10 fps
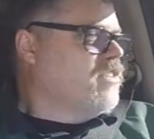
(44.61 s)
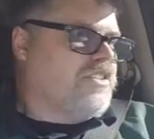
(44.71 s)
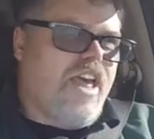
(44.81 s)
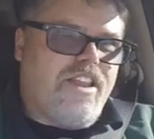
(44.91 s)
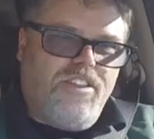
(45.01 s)

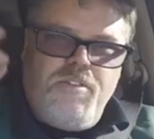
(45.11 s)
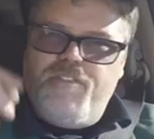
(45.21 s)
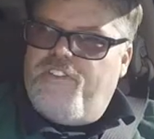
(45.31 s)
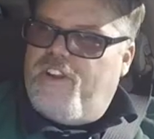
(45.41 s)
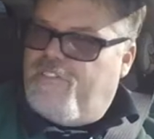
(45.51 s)
So that took me
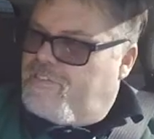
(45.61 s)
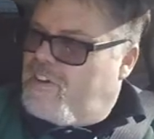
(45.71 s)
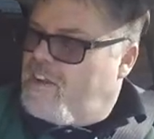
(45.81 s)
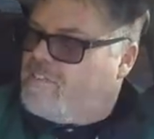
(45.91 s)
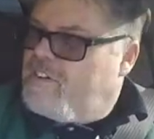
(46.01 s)
freaking
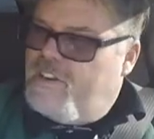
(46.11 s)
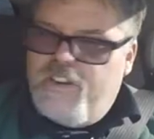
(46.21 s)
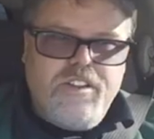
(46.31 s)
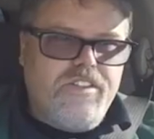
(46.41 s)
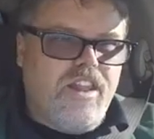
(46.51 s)
forever.
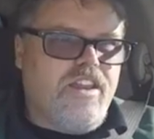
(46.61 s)
And then I